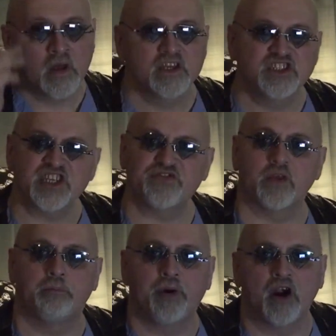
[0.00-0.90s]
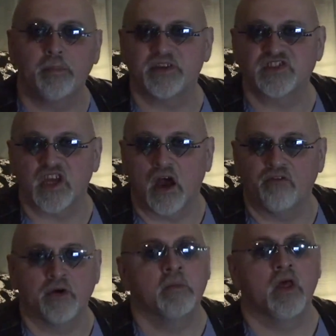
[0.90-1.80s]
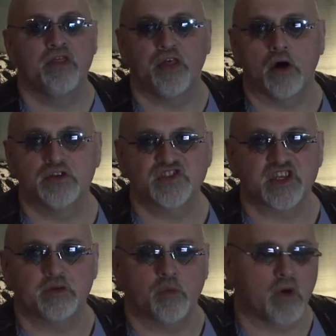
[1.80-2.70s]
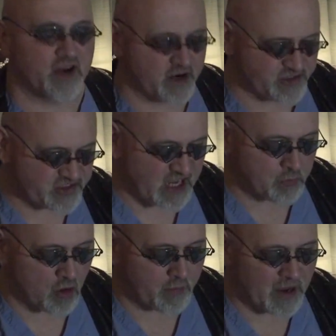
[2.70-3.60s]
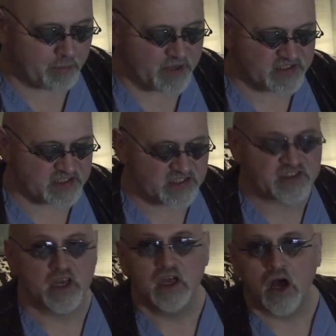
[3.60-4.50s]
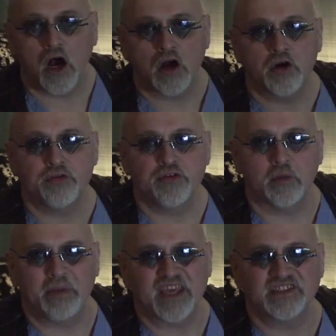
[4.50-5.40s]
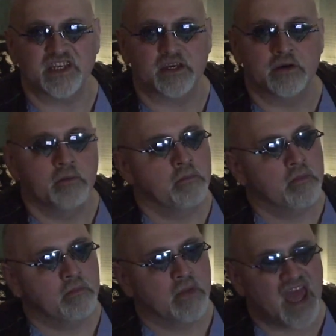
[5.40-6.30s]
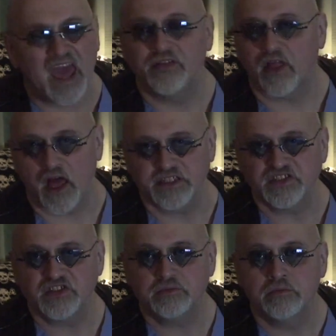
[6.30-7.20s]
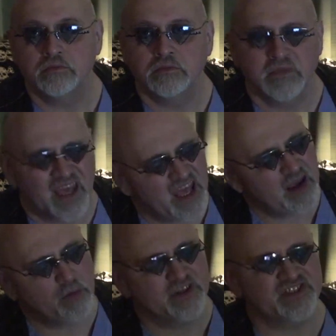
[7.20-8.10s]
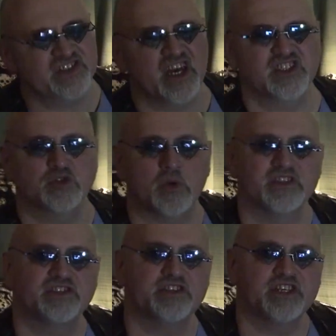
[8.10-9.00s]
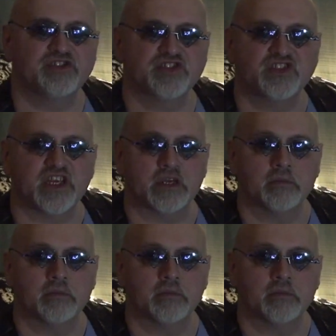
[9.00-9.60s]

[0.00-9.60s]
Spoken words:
just for the purpose of those that want to understand more about business, I'll go through the basic headlines and we'll discuss the ones that are interesting.